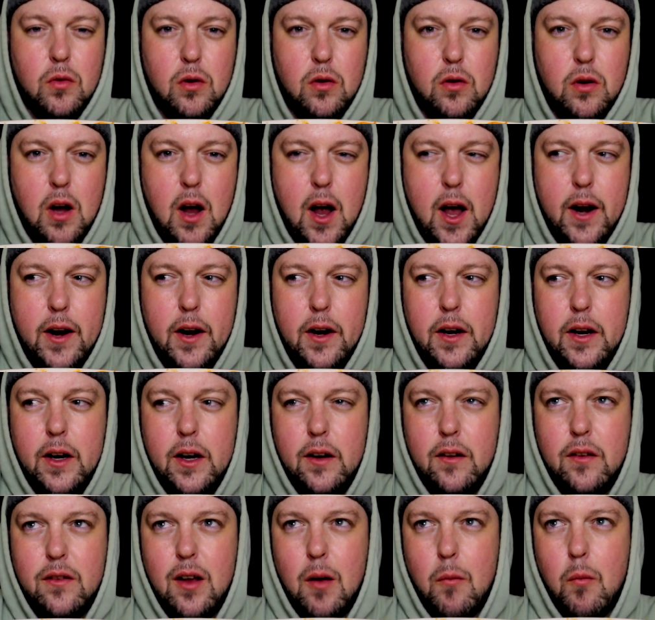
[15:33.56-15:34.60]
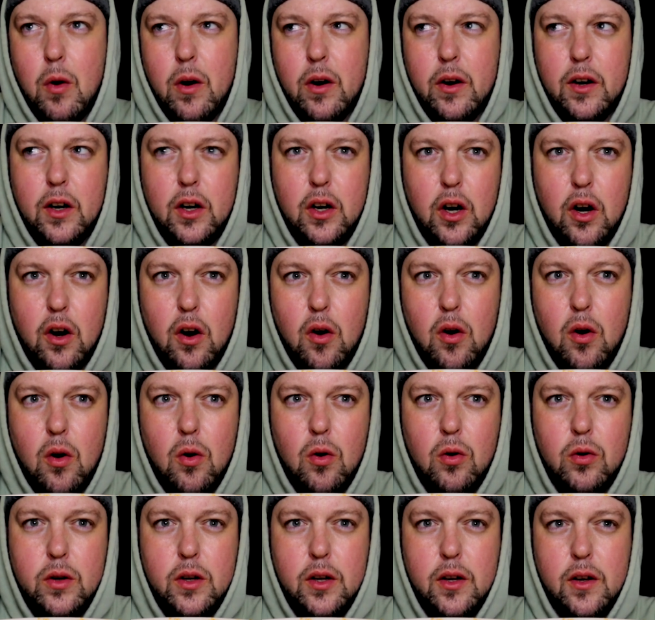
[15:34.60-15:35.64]
kind of needed somewhere to
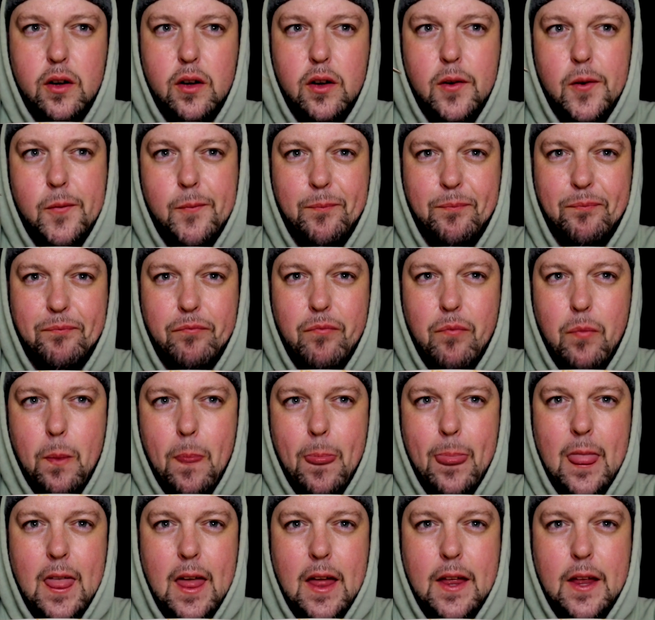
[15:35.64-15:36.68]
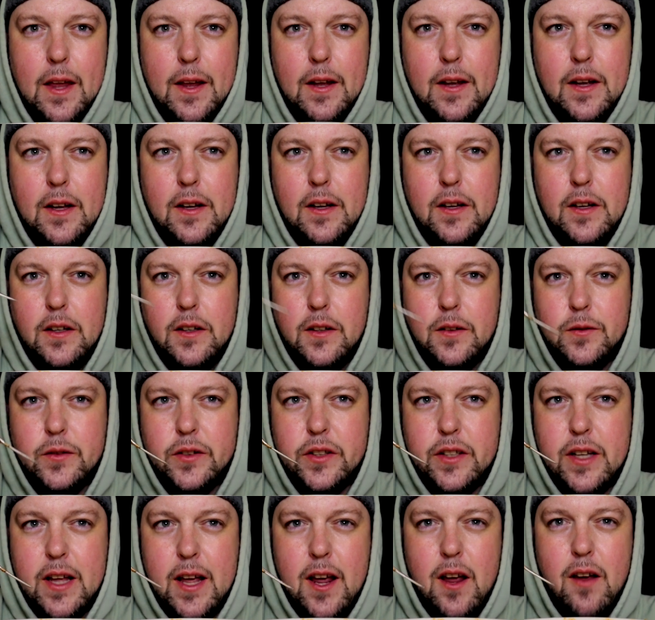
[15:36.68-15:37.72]
go to
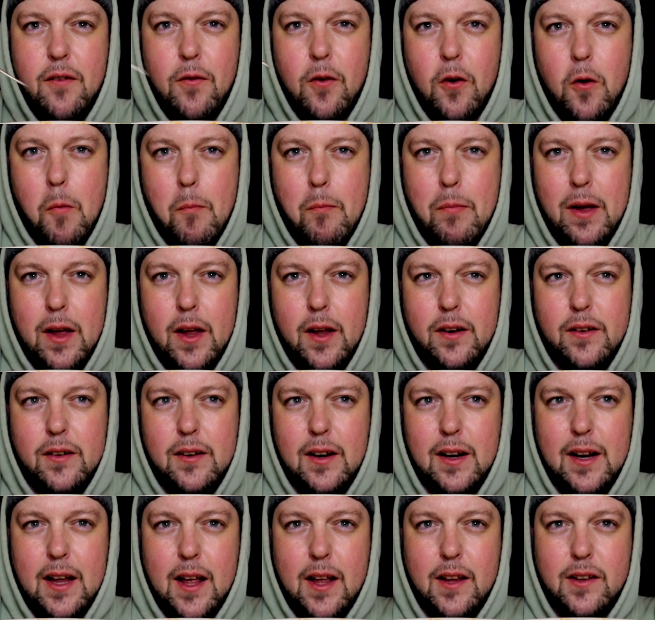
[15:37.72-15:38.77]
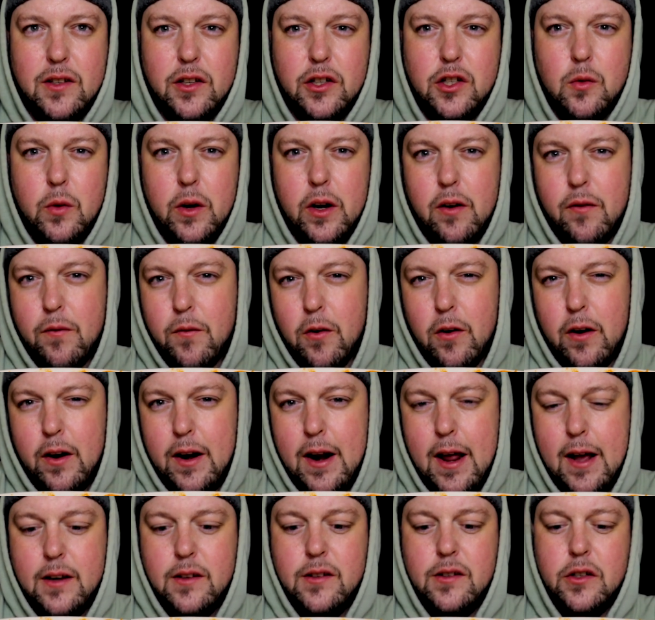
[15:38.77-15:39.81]
stay for a bit to get situated for a
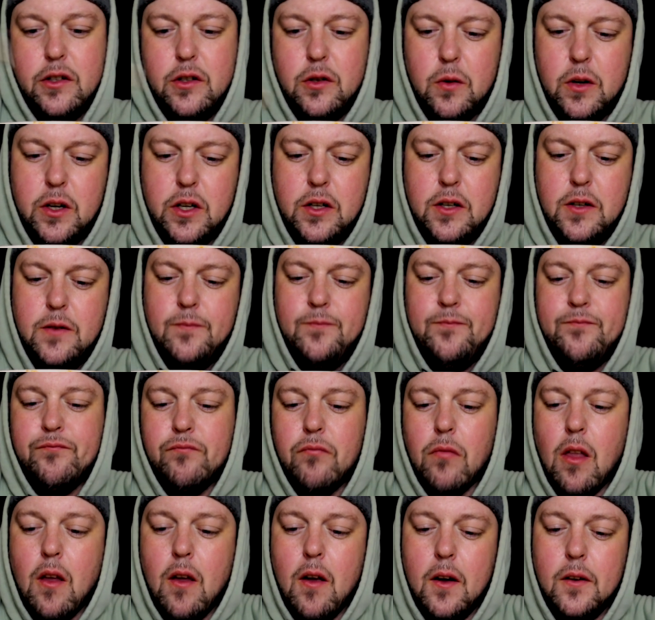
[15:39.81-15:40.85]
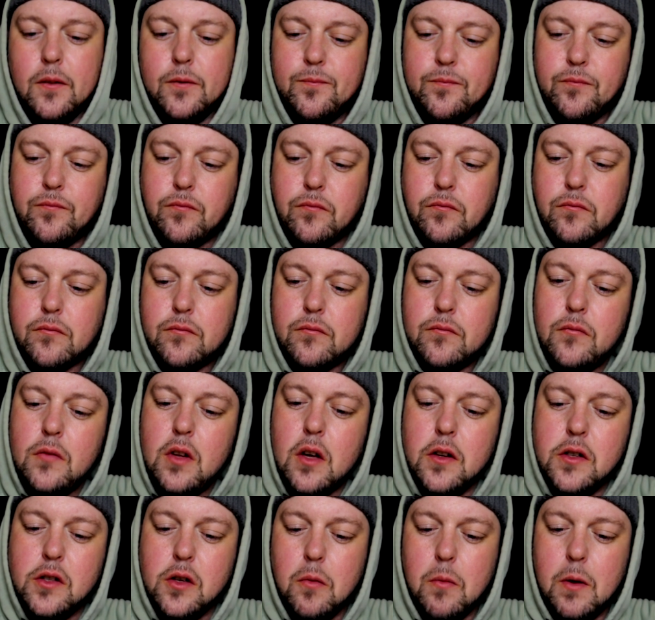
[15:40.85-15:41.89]
next situation.
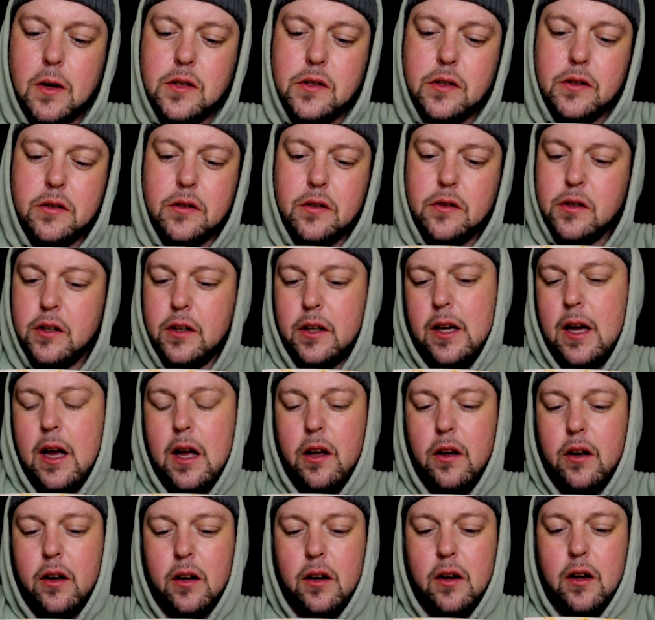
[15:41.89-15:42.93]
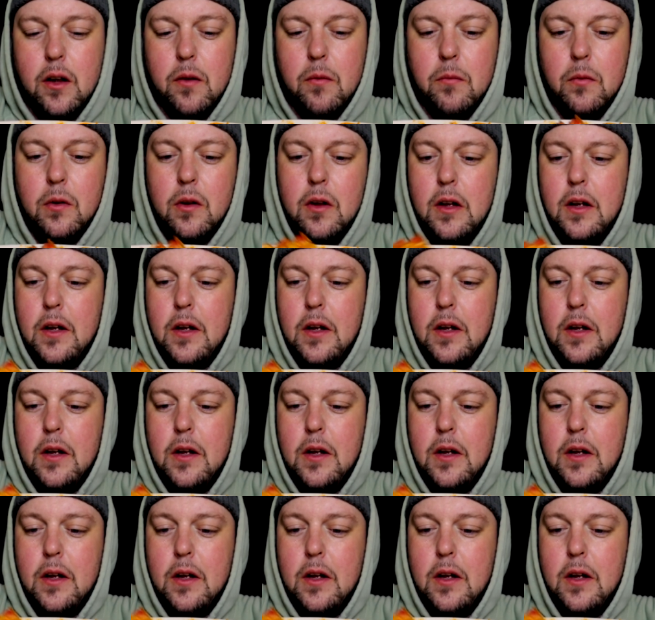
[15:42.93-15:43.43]
So my sister's like, yeah, you could come